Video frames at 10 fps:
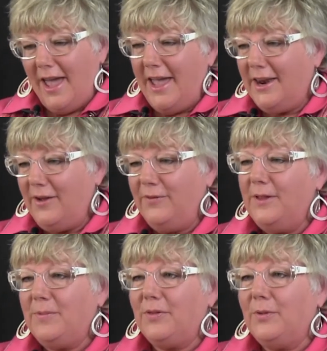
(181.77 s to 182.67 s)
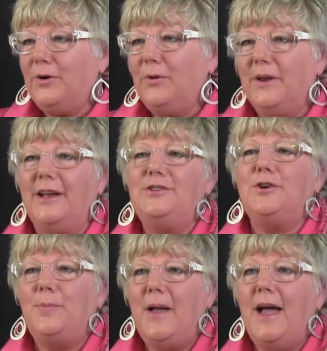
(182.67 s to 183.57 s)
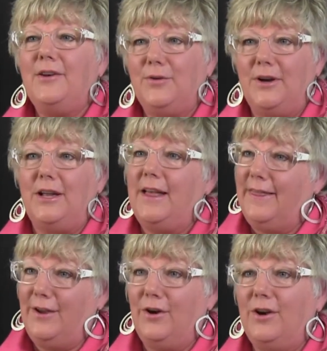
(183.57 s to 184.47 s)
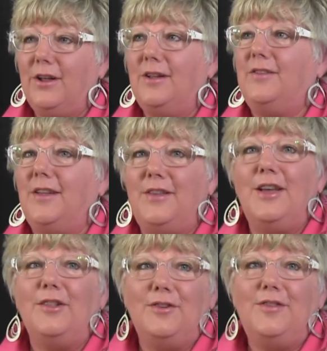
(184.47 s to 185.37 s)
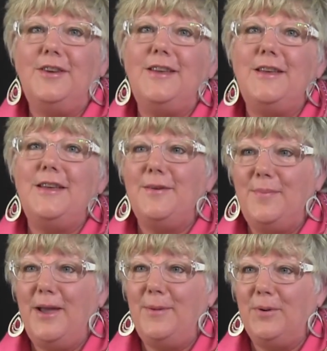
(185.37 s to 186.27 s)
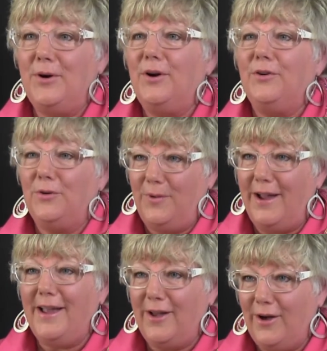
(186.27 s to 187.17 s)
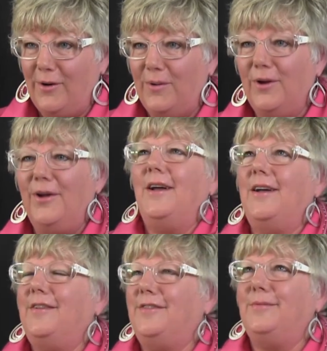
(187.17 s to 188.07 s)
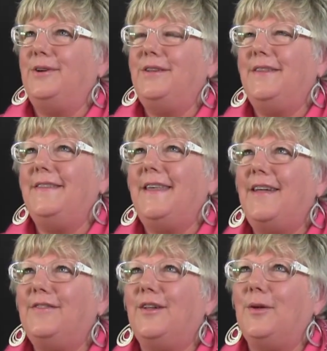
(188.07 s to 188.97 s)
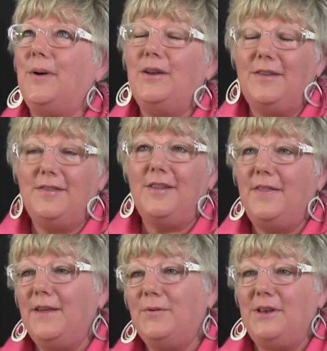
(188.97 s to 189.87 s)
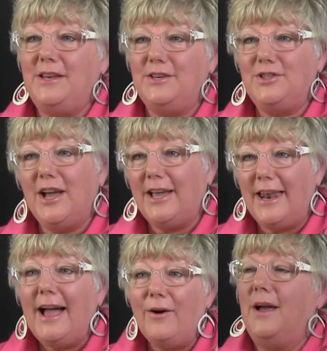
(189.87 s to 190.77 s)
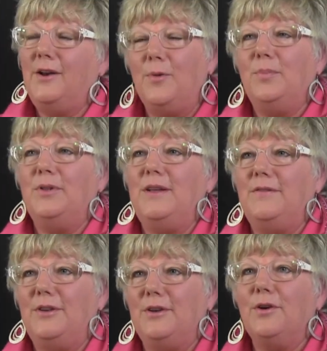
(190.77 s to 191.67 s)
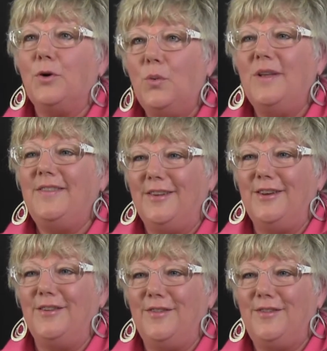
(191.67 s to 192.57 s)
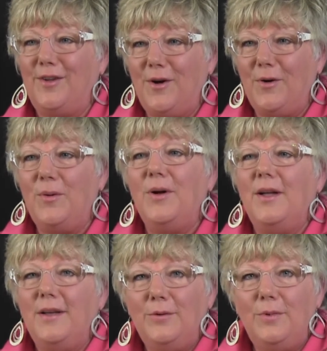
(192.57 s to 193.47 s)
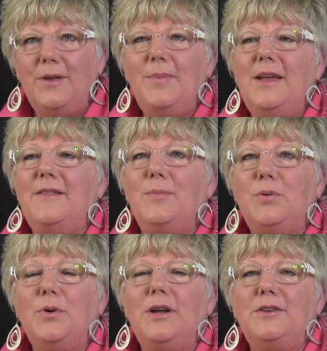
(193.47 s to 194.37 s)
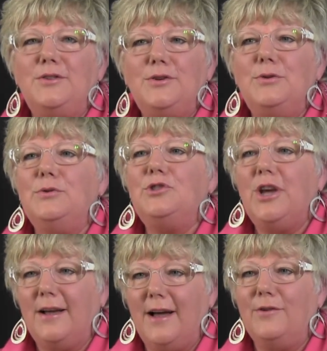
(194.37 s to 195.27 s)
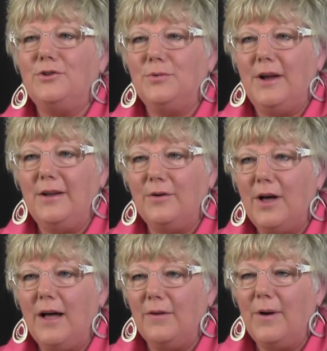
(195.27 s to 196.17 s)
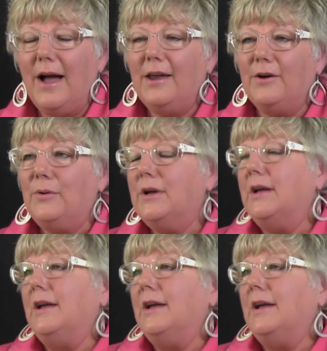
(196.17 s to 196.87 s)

and I flip through and I show Patrick, there it is on the yellow sticky paper, Durango. I said, what do you think that's all about? And he says, I think we need to check it out. I don't believe in coincidence. So we made the point to check out Durango, Colorado.